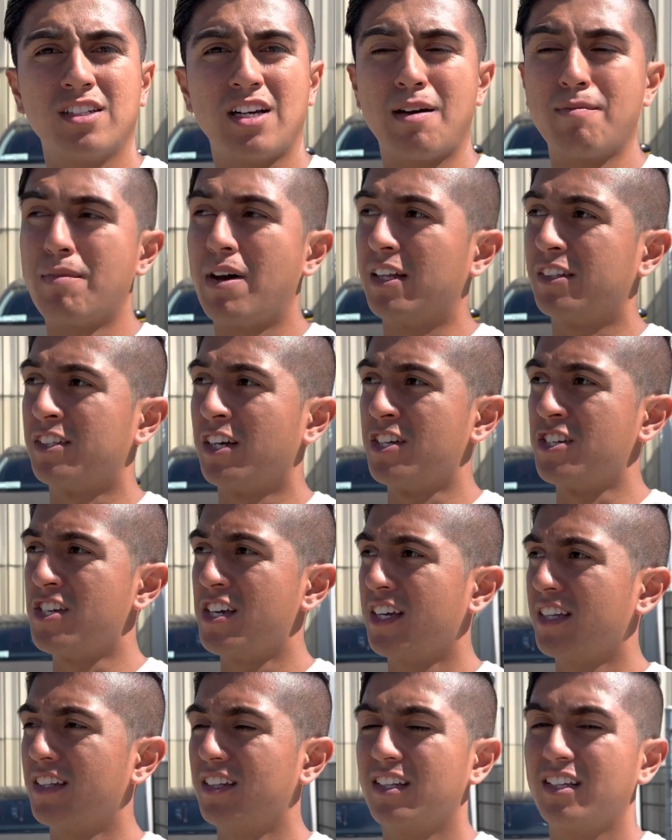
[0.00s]
I'm not done
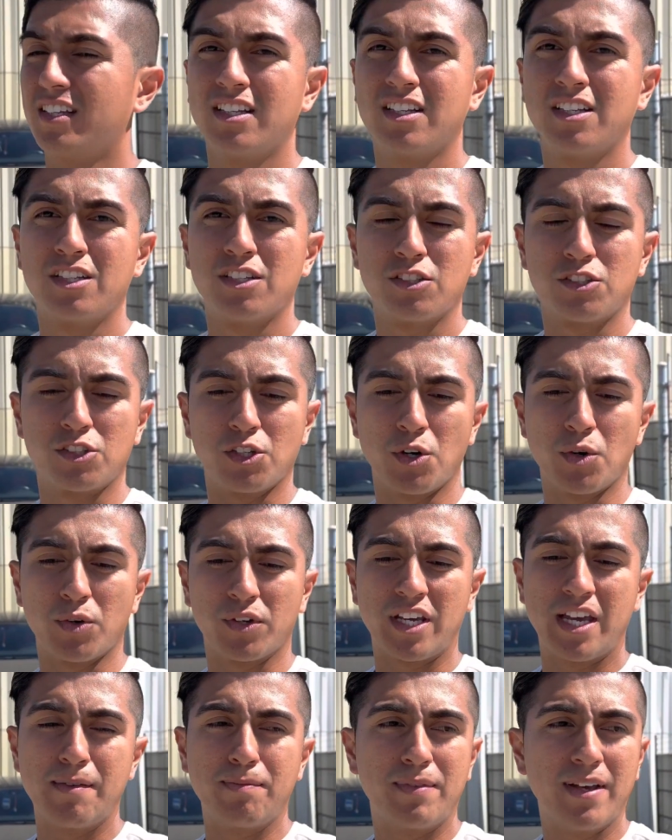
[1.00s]
yet, so
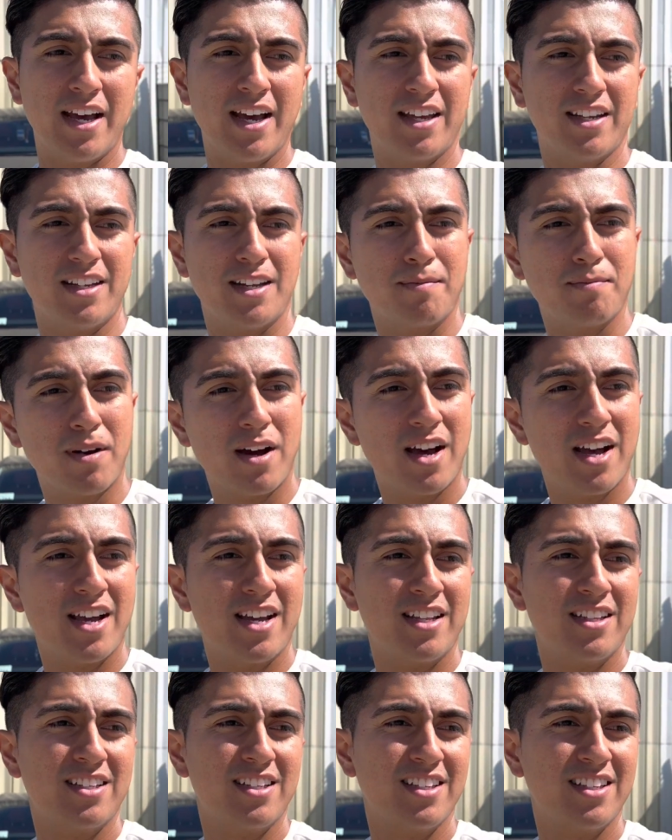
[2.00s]
keep that in
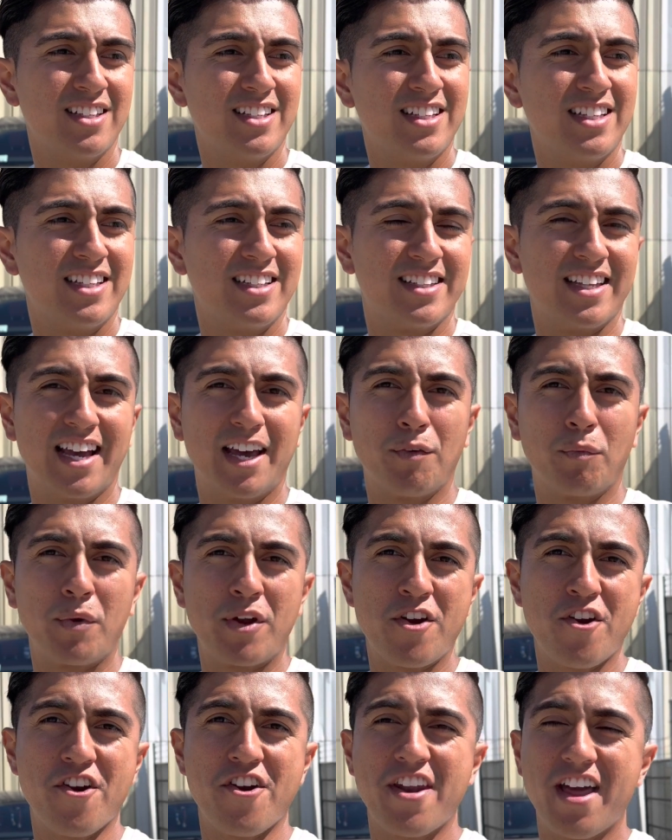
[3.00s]
mind, that
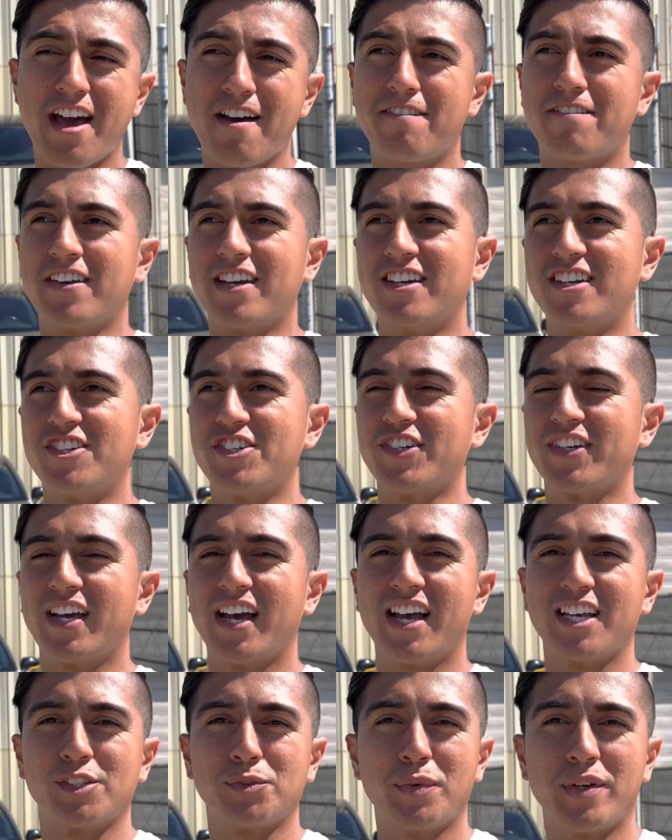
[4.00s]
we are not finished, you
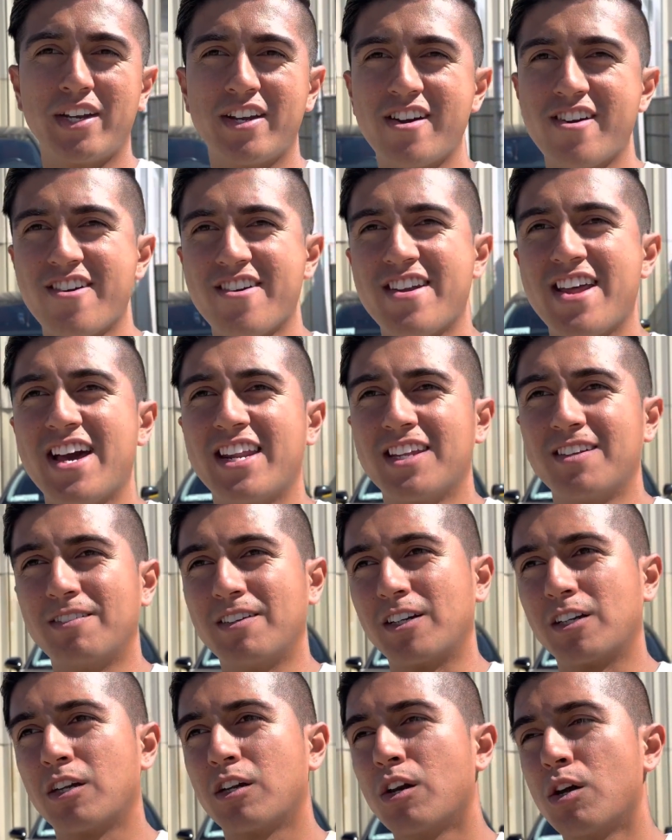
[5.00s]
guys. We are not
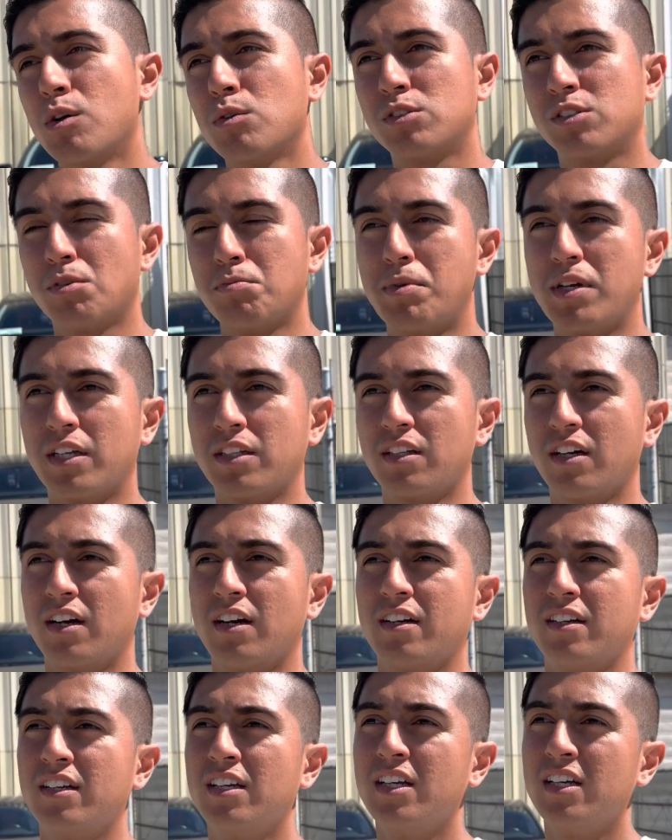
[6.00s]
even close to being
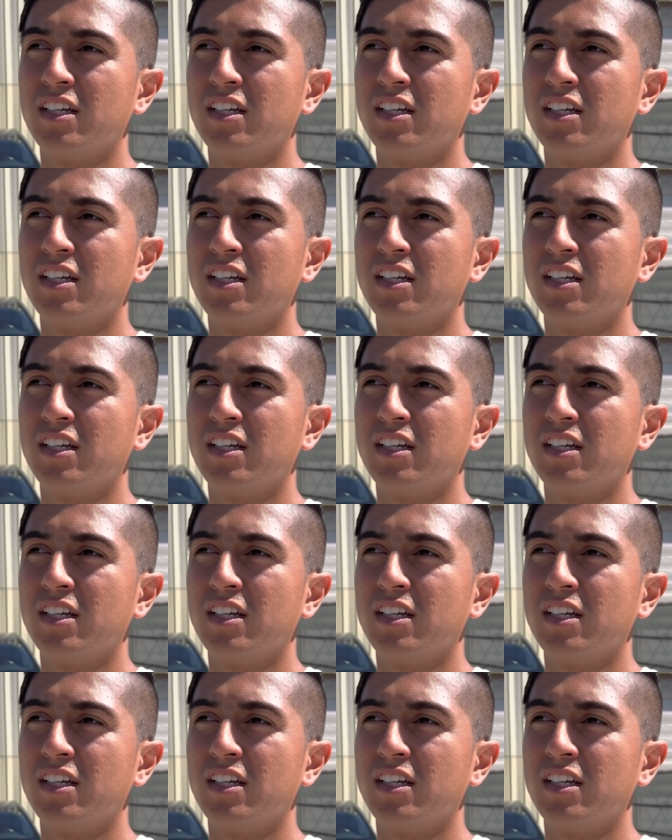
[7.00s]
done.